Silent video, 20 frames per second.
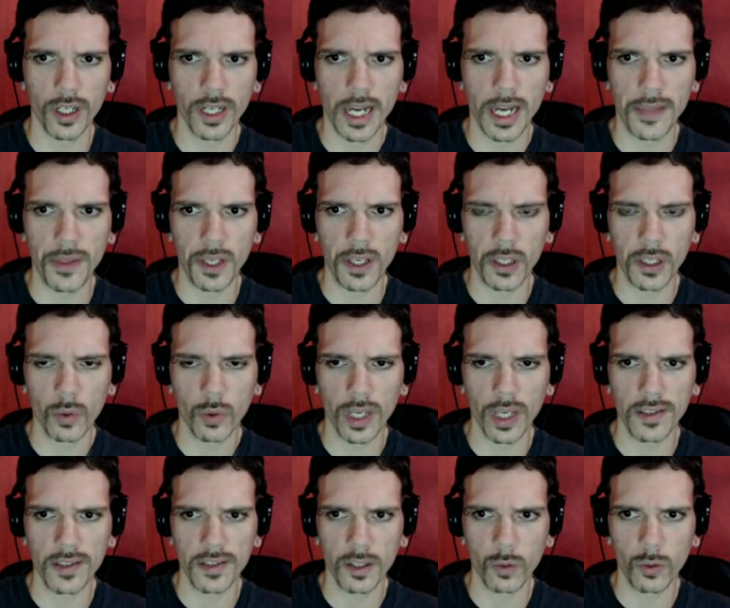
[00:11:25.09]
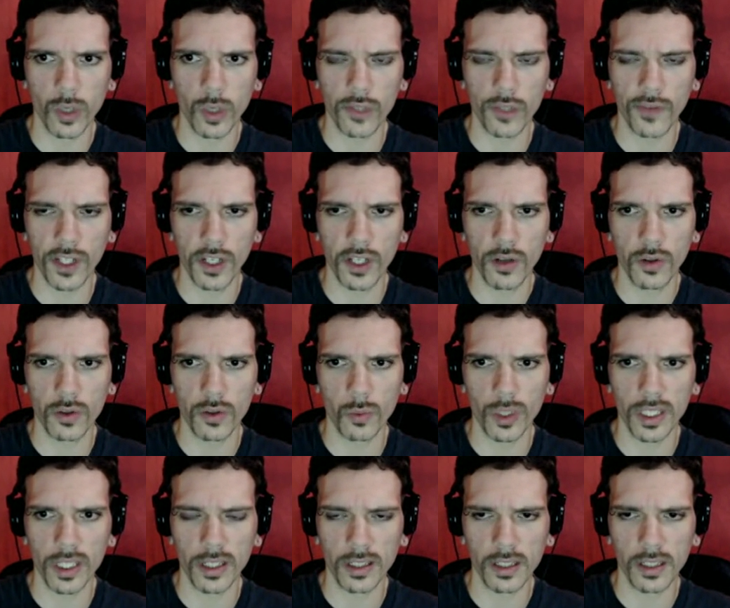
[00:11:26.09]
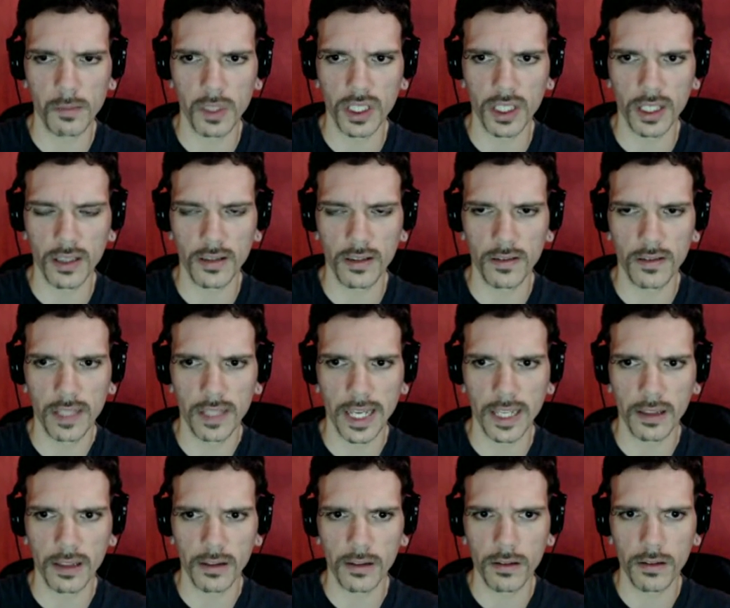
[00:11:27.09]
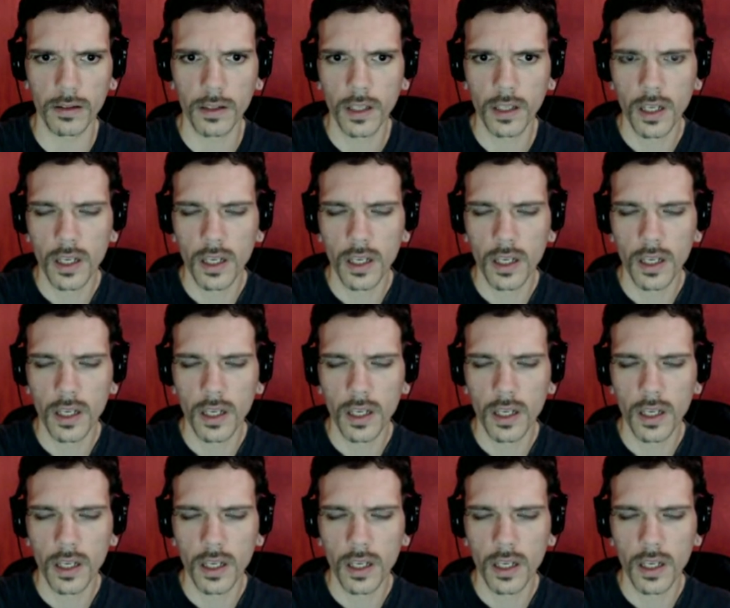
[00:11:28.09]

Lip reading: I think you can still watch videos with unlimited length,